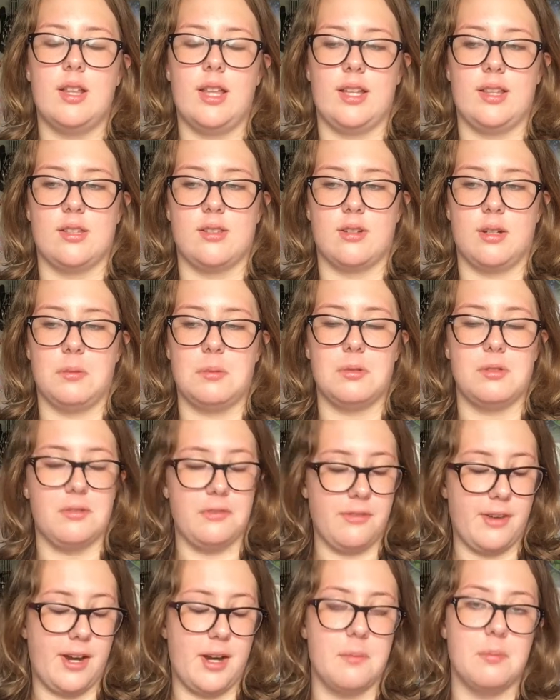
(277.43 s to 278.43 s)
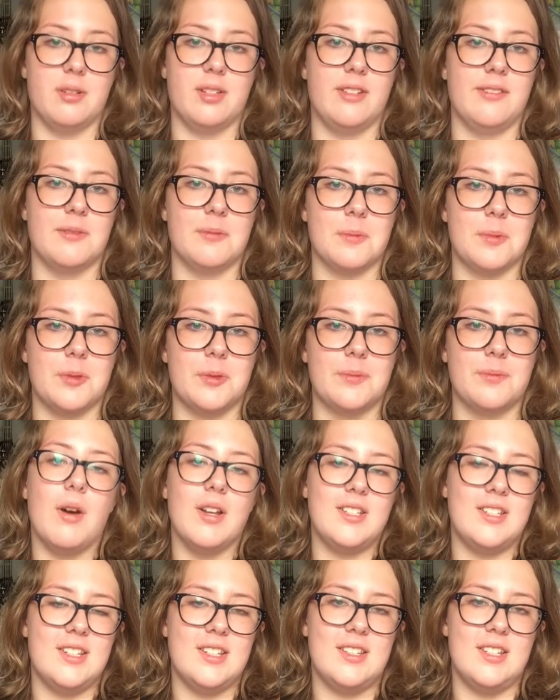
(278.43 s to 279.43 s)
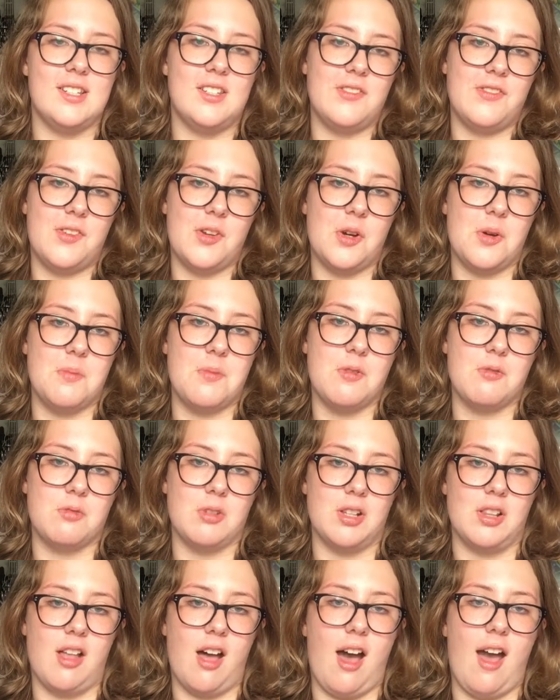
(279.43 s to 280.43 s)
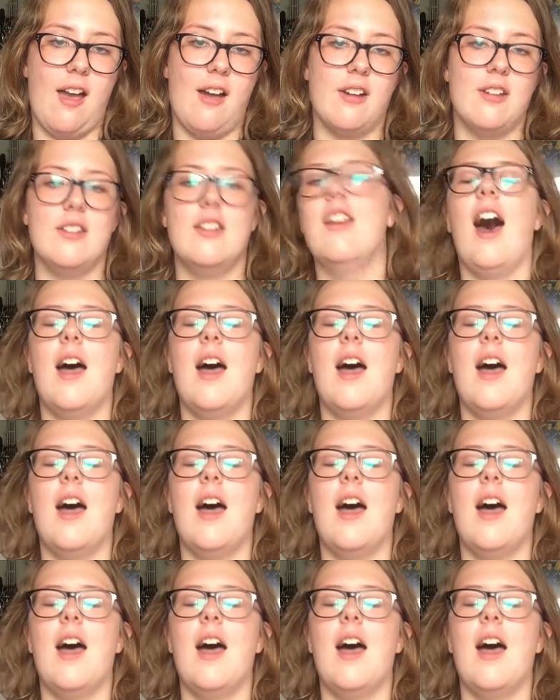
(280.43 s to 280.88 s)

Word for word: Like, the script was very believable. What did this film rely on?